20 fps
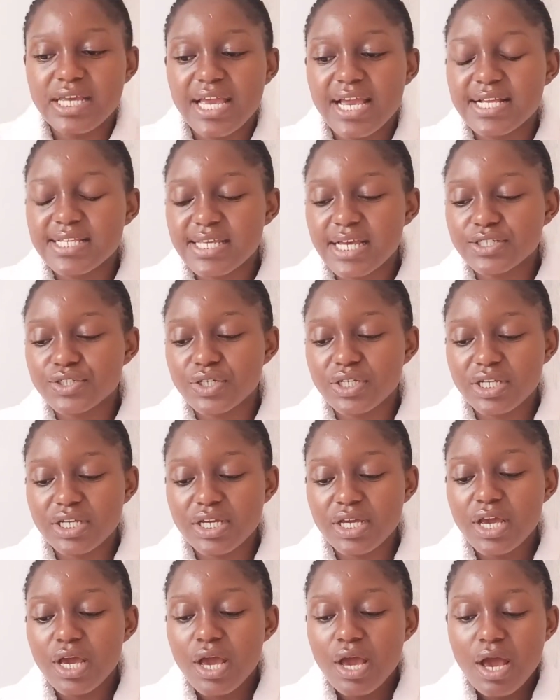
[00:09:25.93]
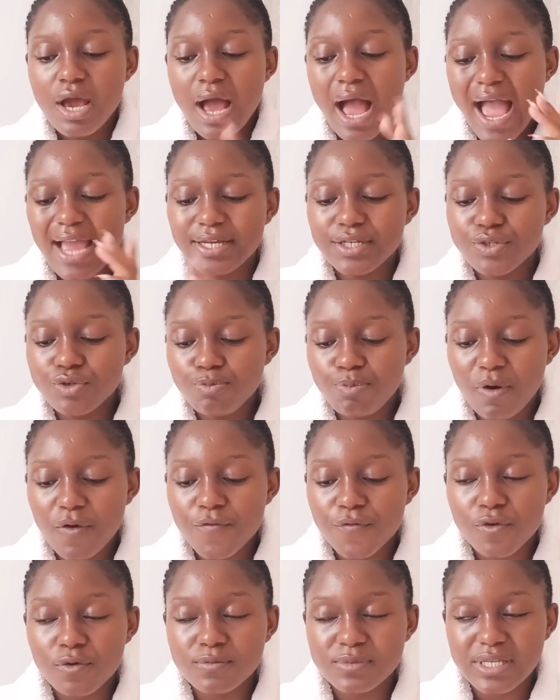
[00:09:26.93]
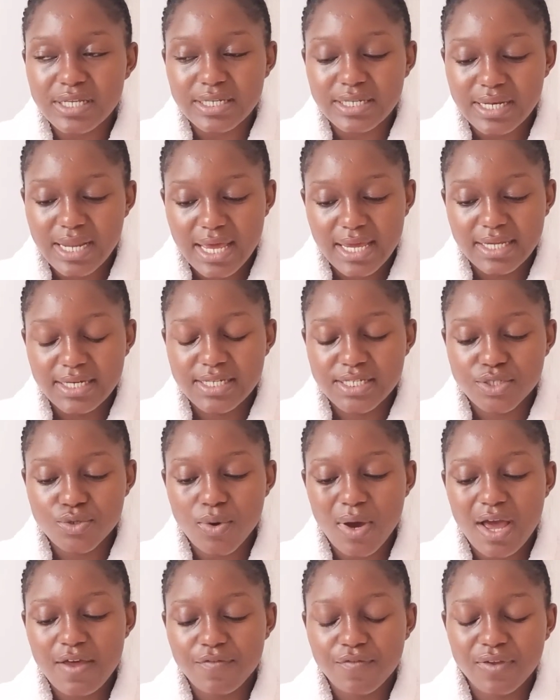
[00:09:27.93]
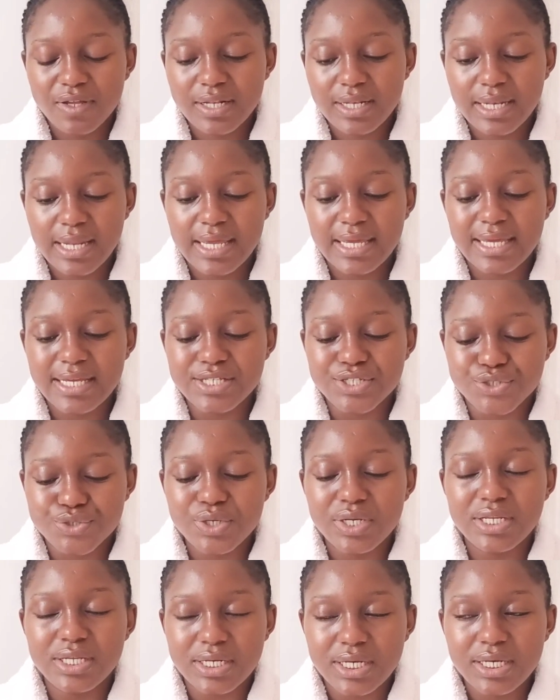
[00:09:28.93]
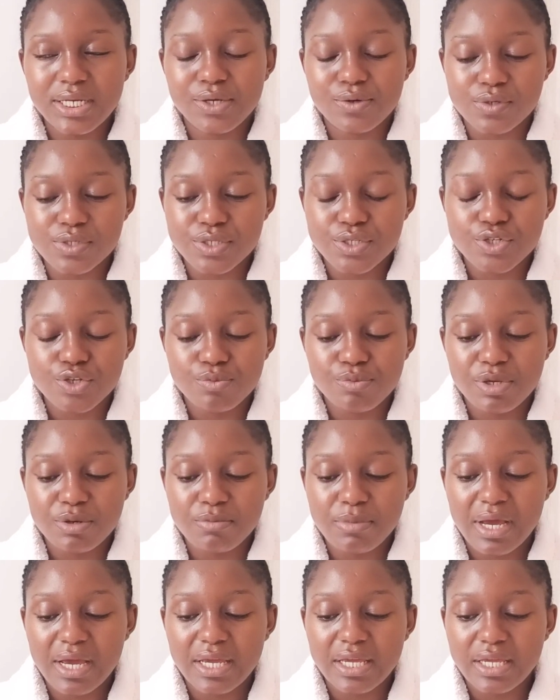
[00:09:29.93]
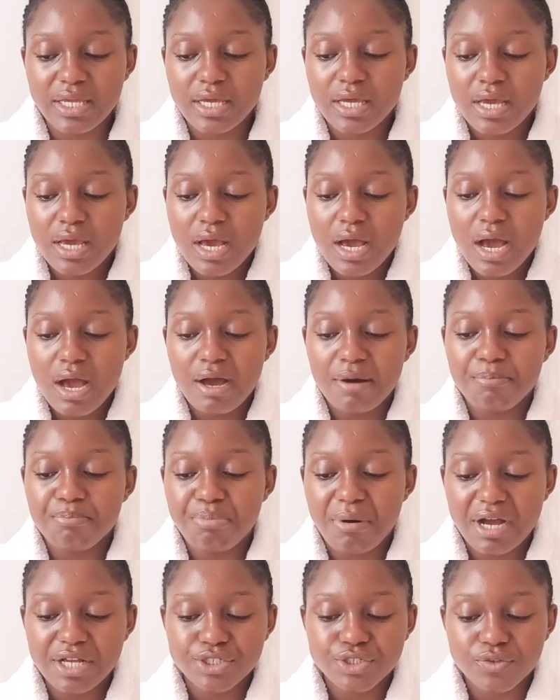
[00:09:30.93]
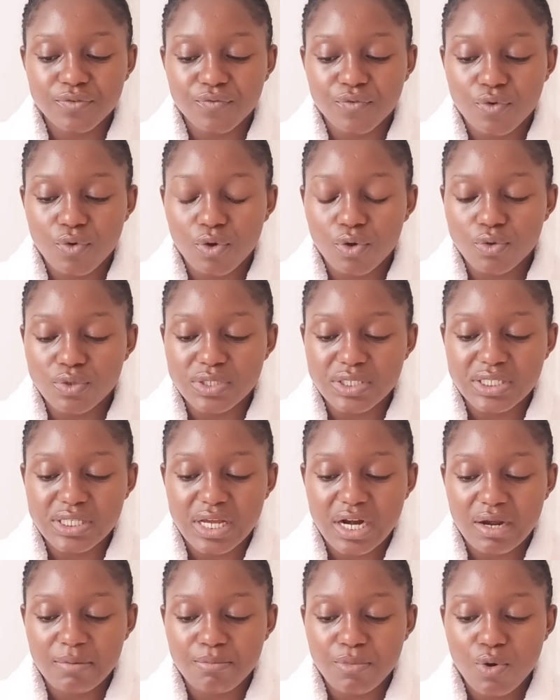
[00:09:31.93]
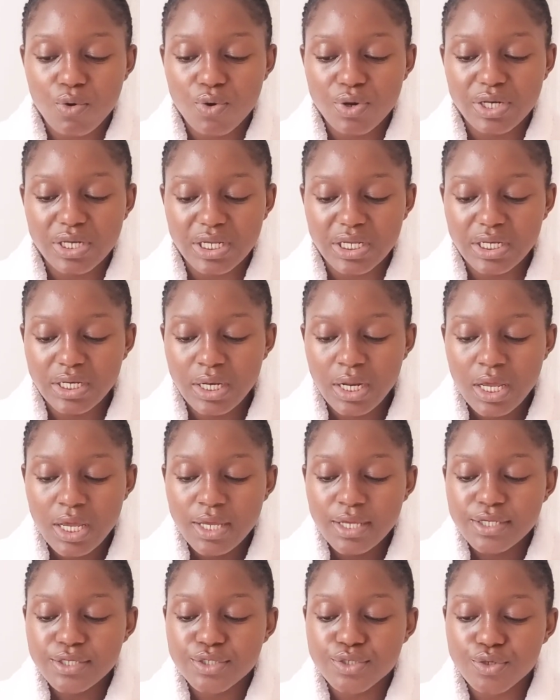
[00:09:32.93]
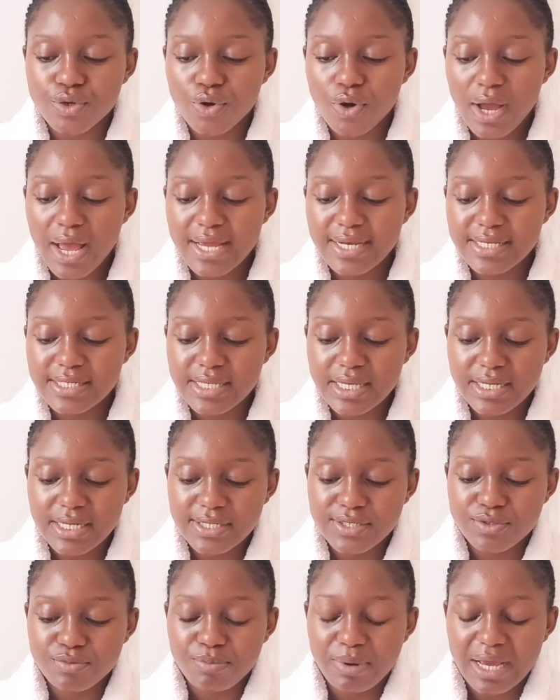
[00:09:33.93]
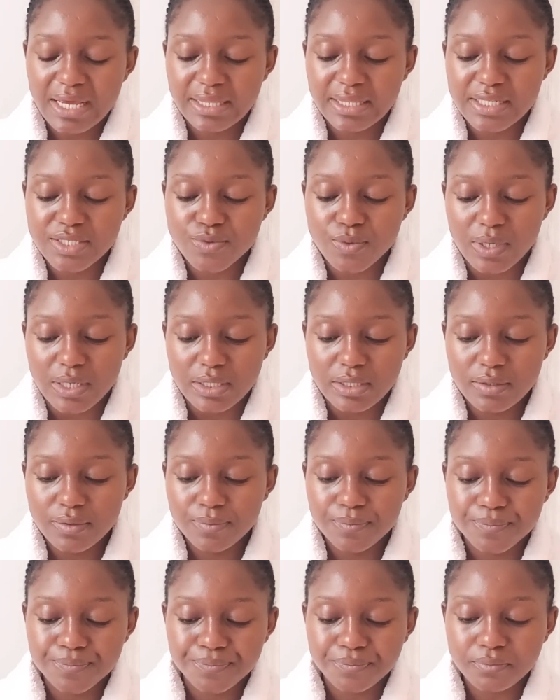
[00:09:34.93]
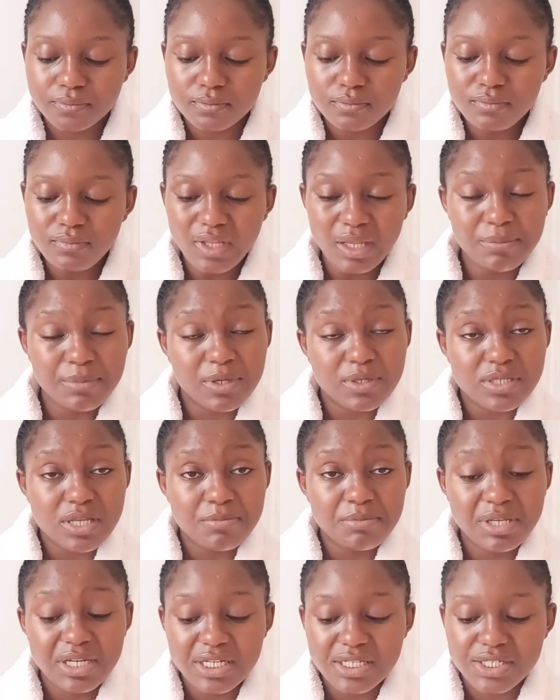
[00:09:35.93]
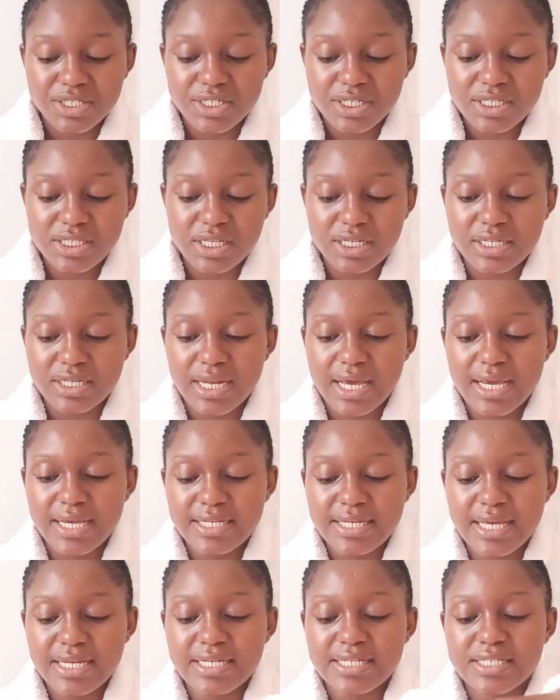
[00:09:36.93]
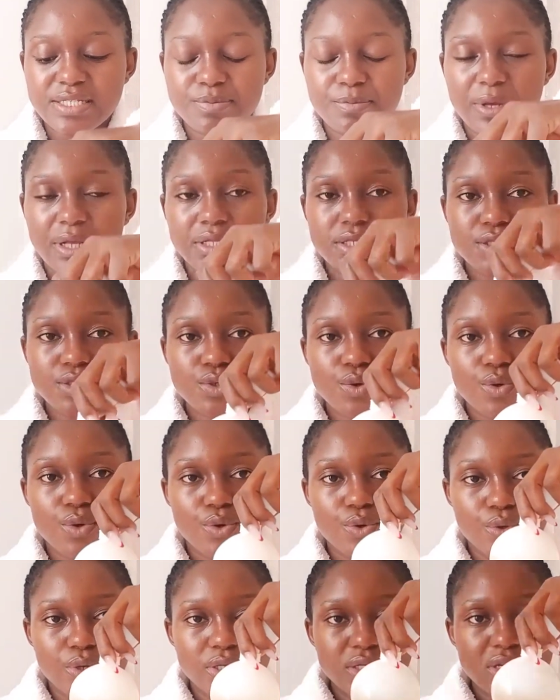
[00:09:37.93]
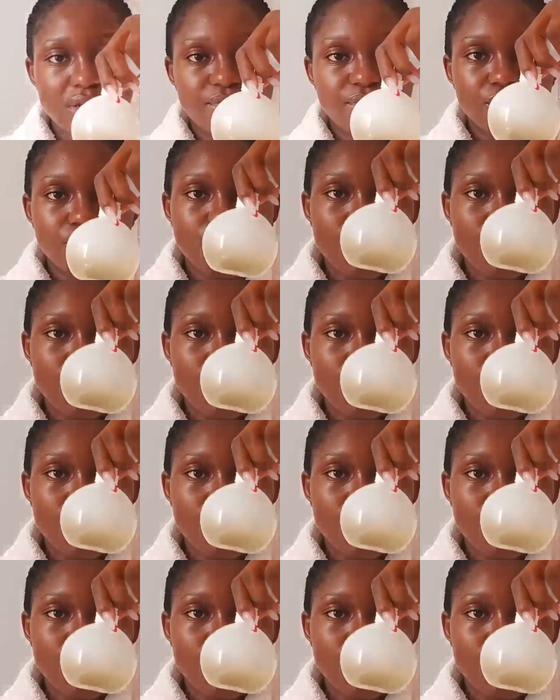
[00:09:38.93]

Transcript: It's actually, I do perfumes at night, so I felt like it's really consuming my bunch of colognes that I'm owning. So I decided to buy this one because I mean it's just at night and it smells so good. If you